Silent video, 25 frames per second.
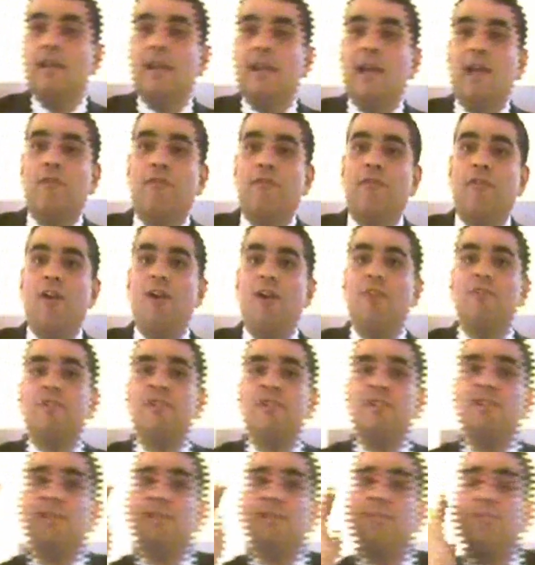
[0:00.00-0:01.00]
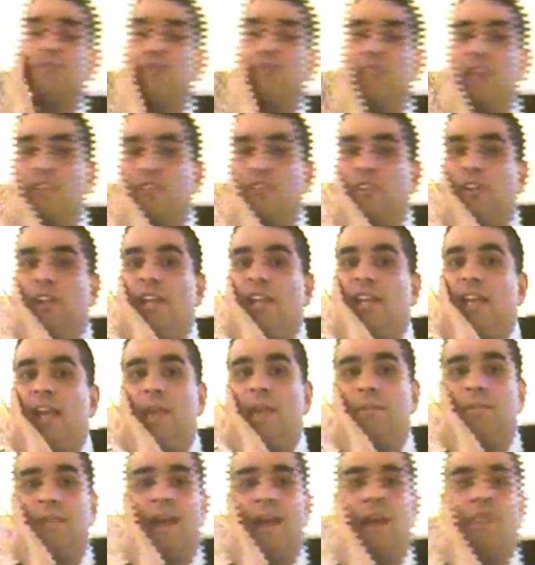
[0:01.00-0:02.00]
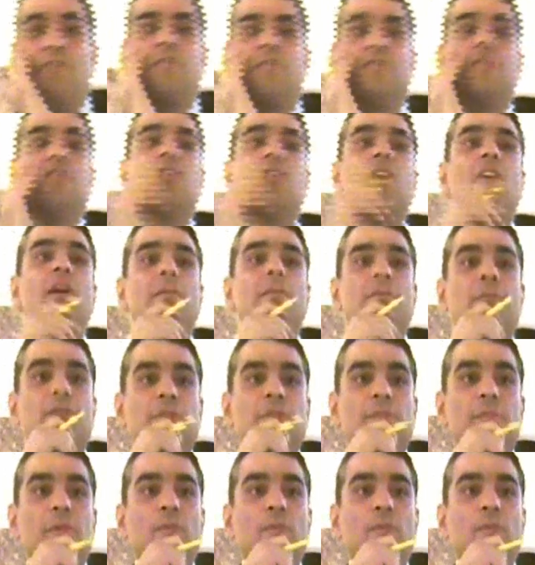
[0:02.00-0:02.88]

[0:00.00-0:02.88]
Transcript: Now, France is traditionally kept out of Cyprus,